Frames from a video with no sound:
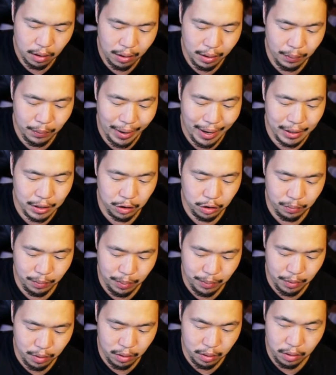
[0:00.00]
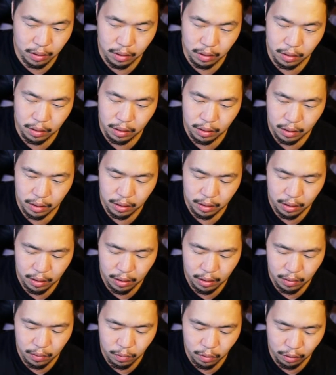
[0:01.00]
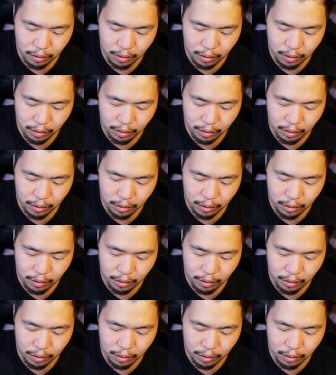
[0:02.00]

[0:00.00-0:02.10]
All right, we actually should be able to roll